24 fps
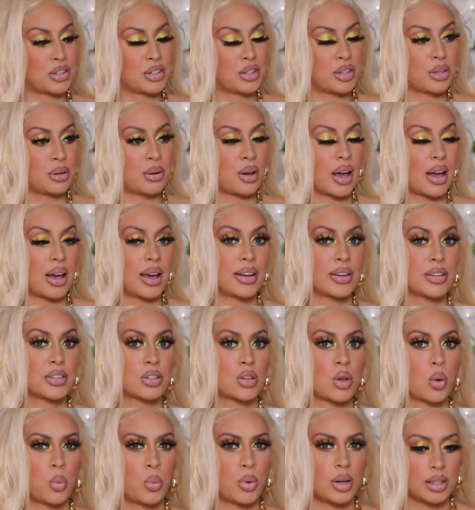to you guys
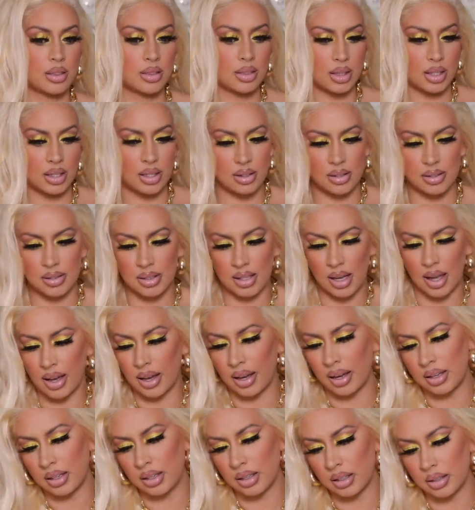with this
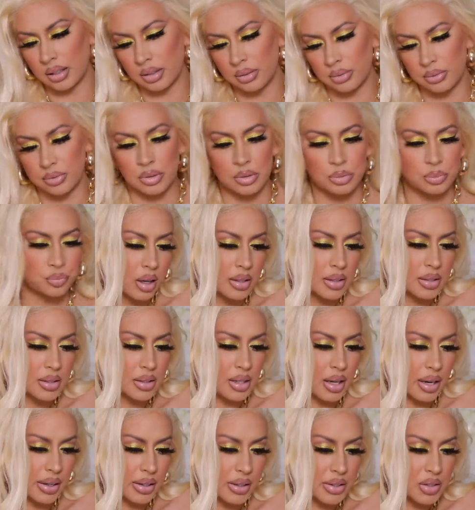kind of
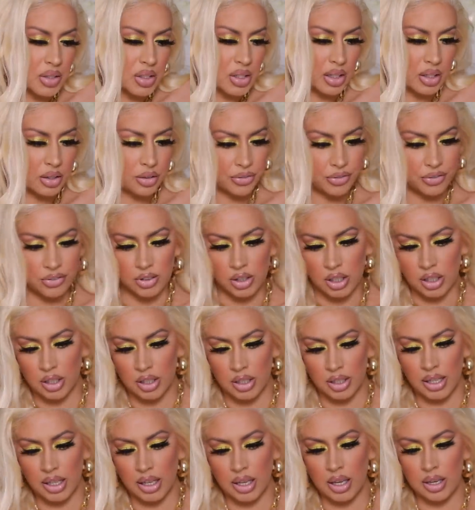sexy,
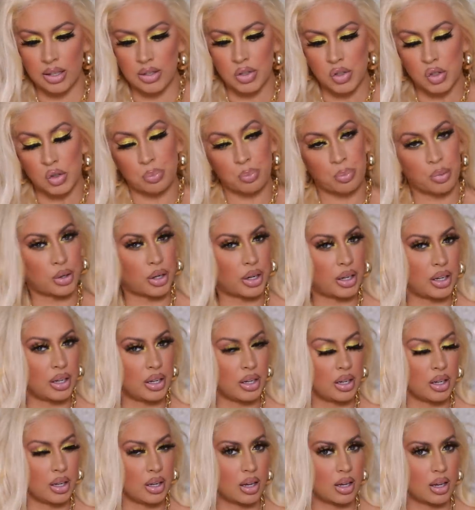flirty,
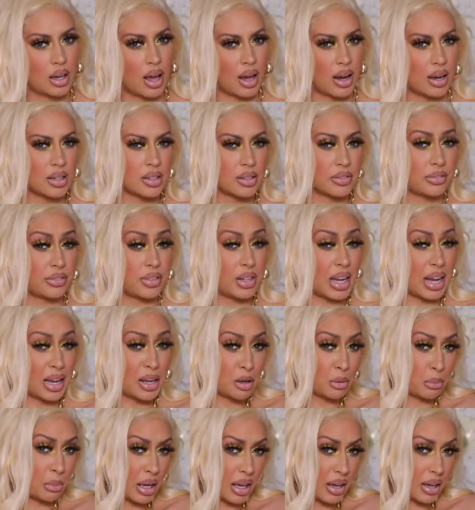spring kind of
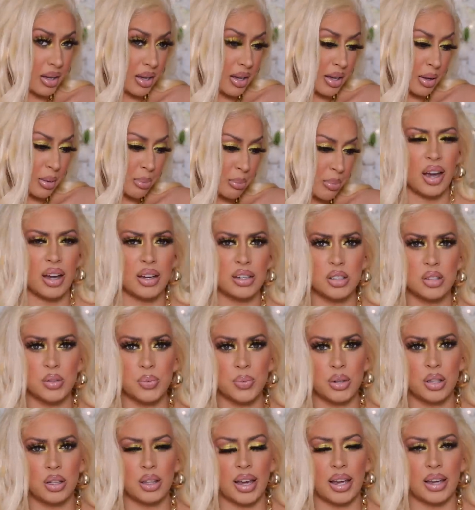date makeup. I just
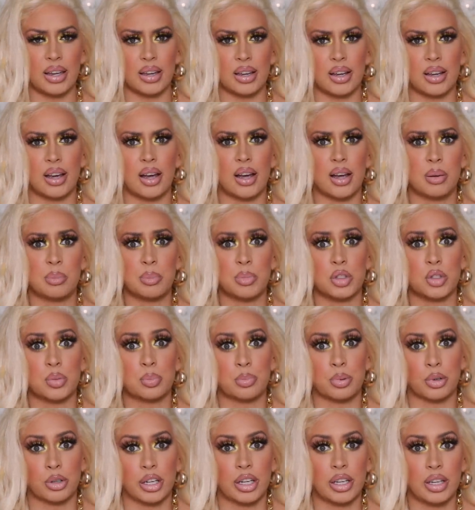feel like come
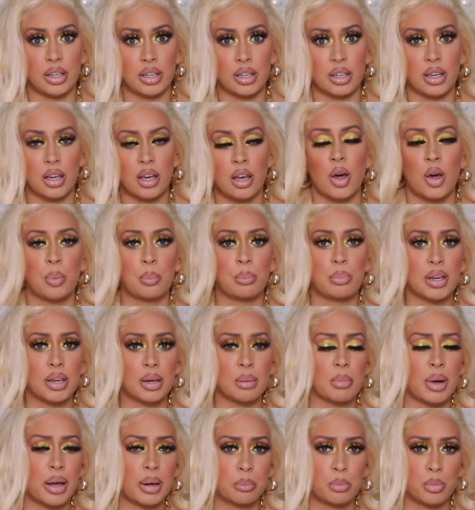spring, me and
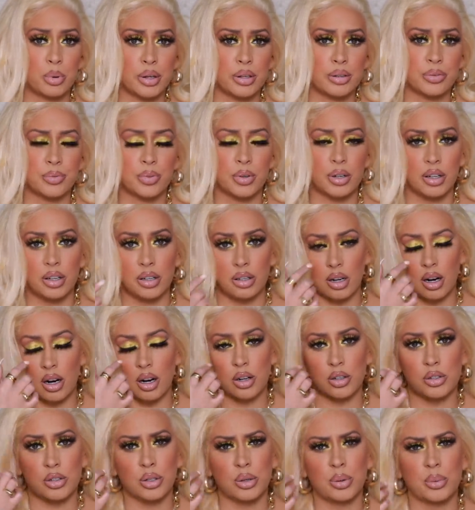my boyfriend
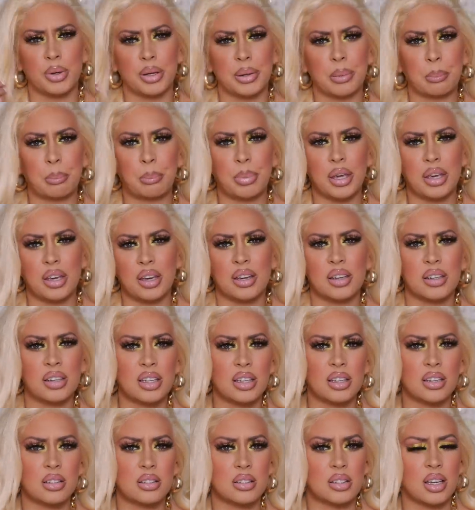are doing
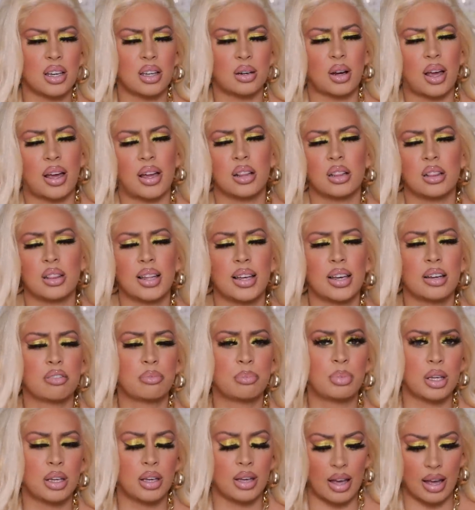picnics and I love
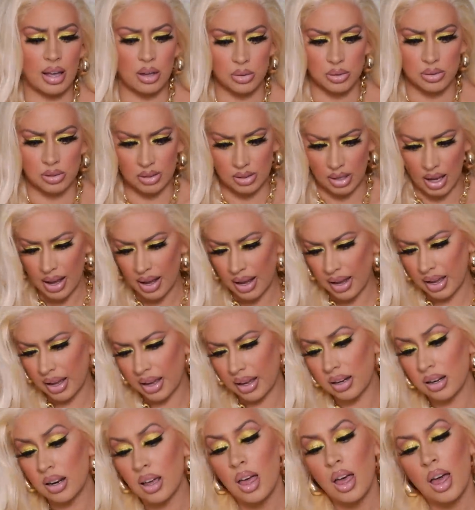being
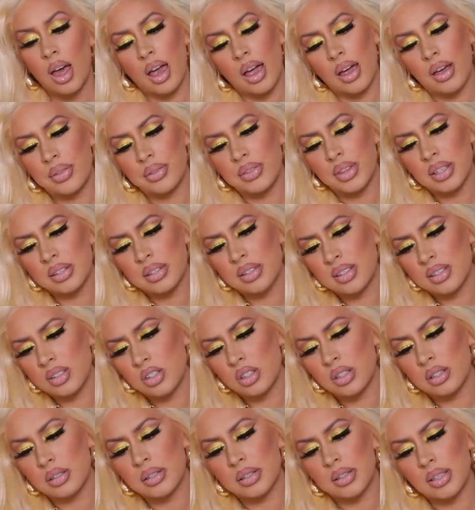outside. And this is
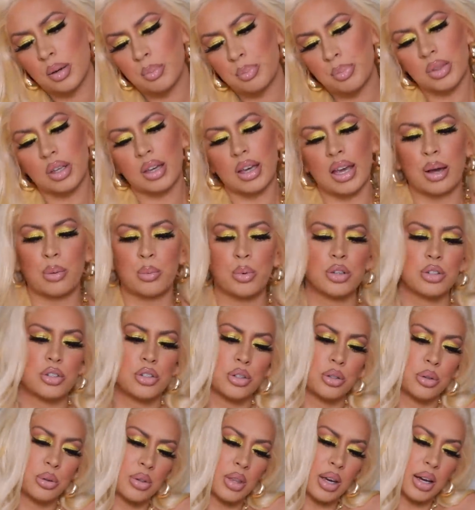just something I would
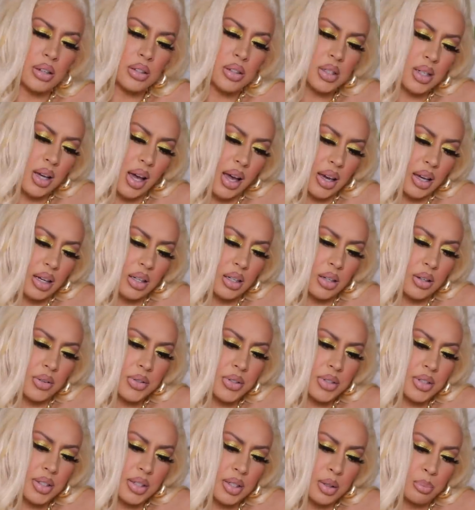do that's kind of
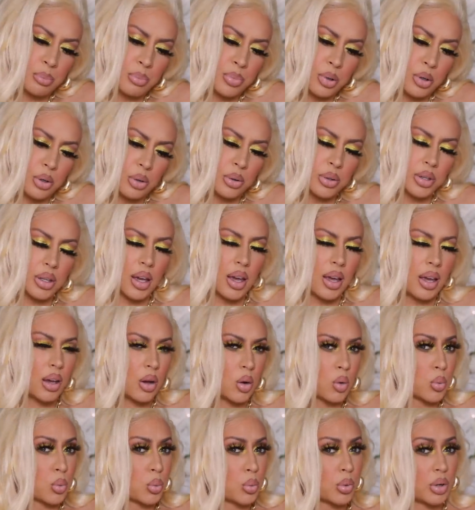simple yet
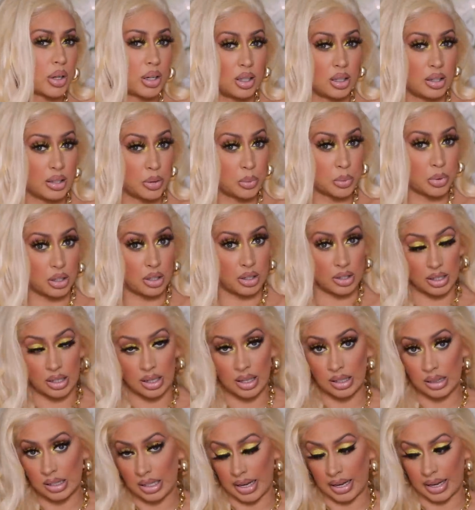really, really
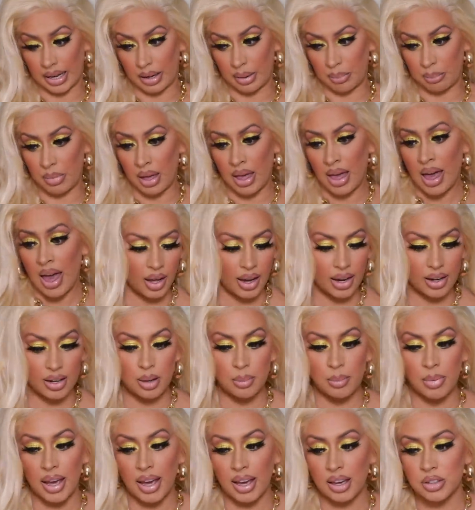glam. And
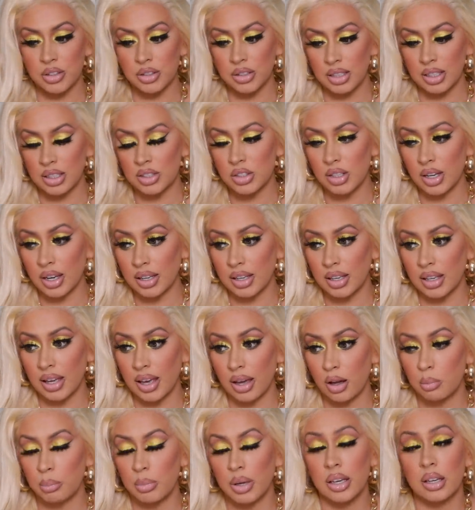I'm actually checking
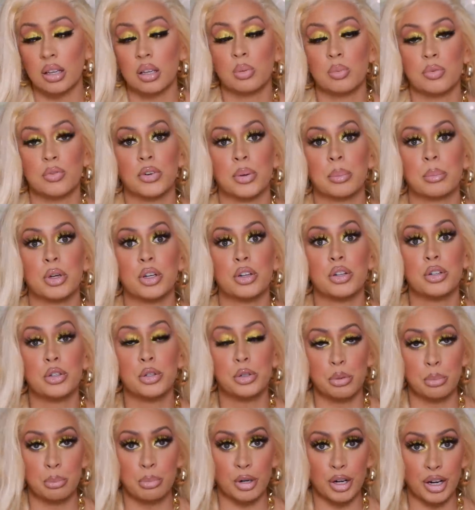out makeup from a
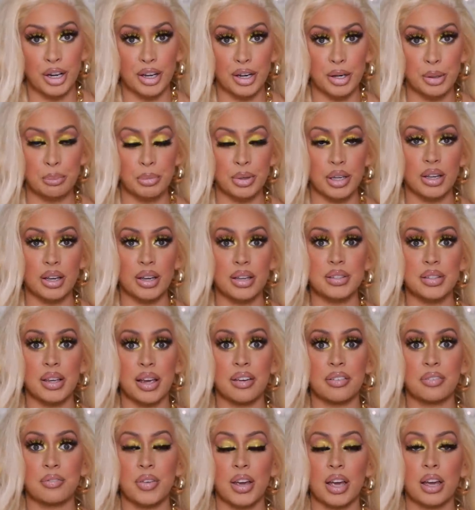new brand because
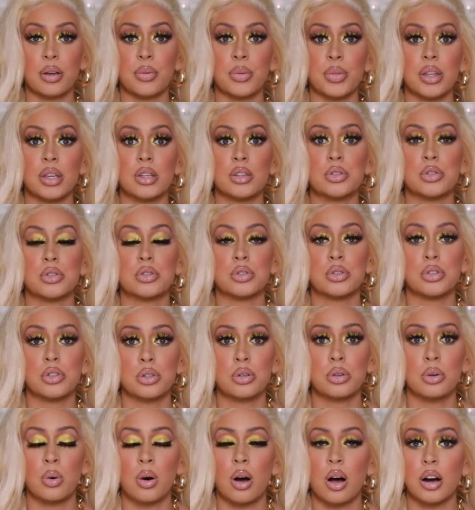I found this
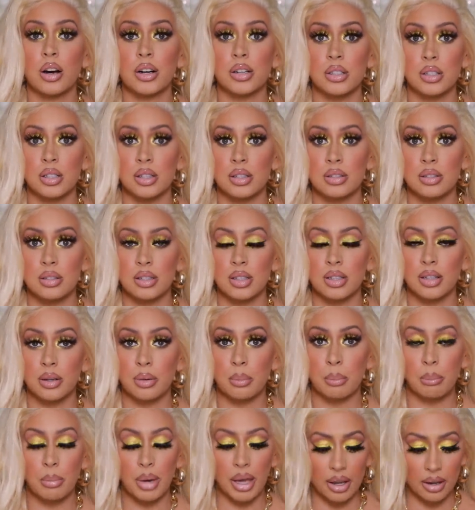new artistic
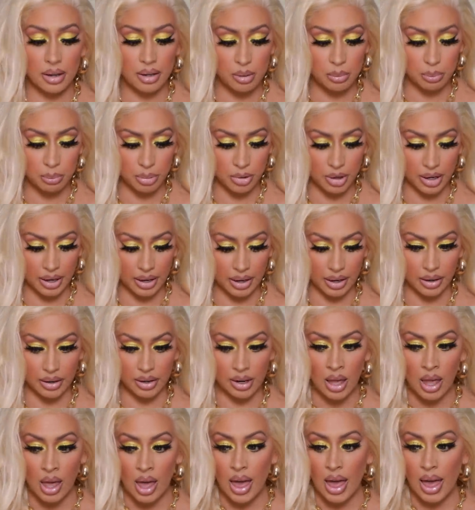makeup
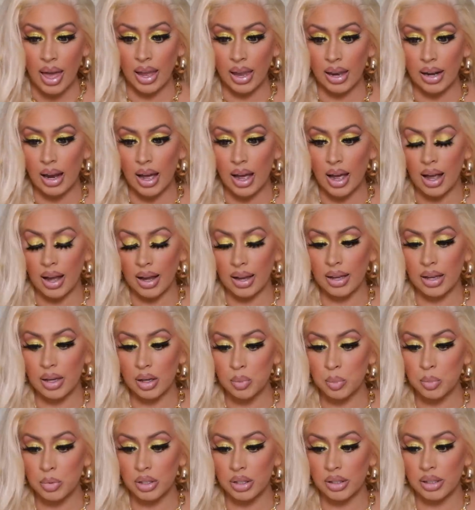brand and I
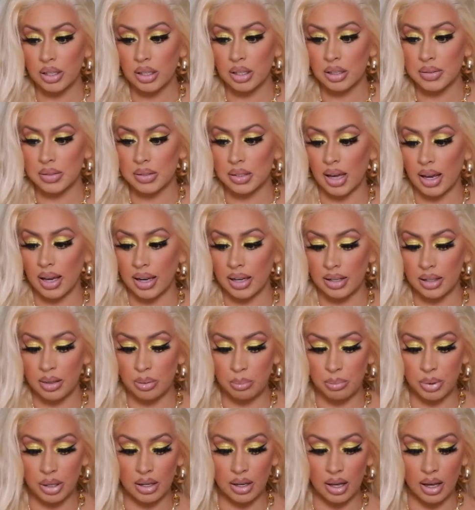am really excited
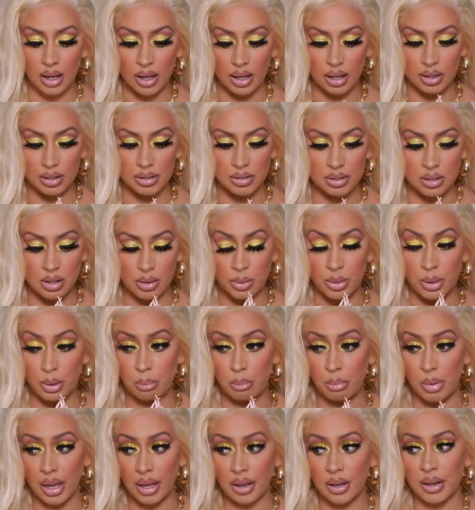because the
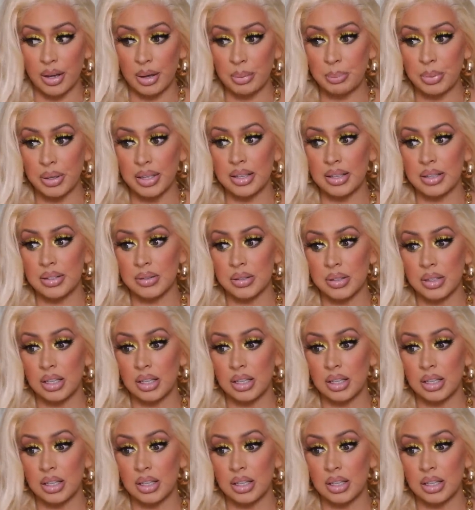makeup is